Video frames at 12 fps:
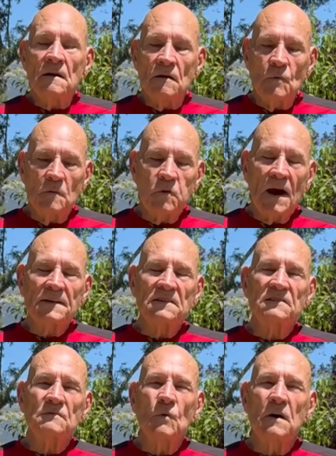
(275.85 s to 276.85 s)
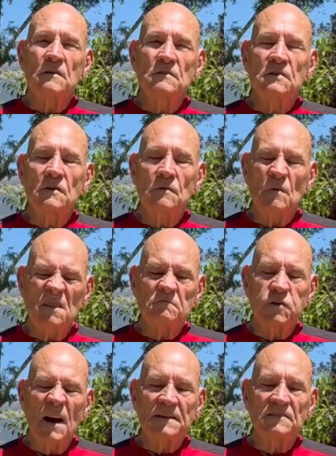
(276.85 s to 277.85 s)
We'll practice 1 or 2. We'll
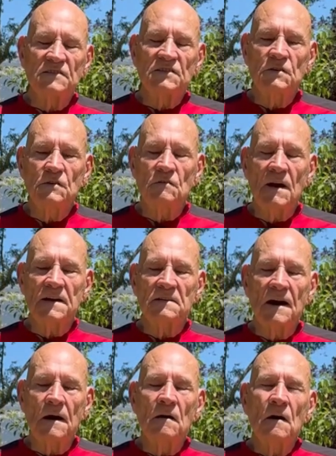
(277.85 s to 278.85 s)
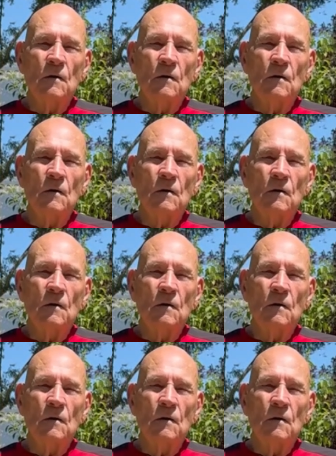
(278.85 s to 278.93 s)
practice 2 right now